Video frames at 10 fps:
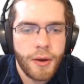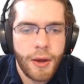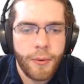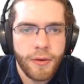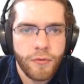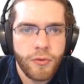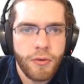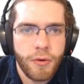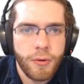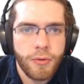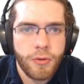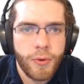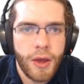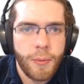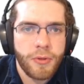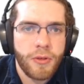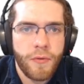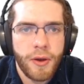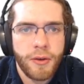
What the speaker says: Now we have 3 rows. What happens if I